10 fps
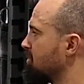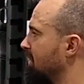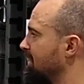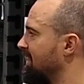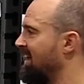
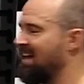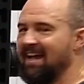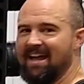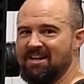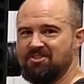Strength
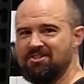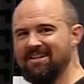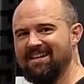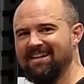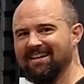
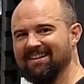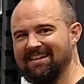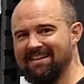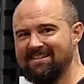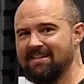HD
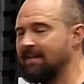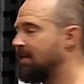Elite.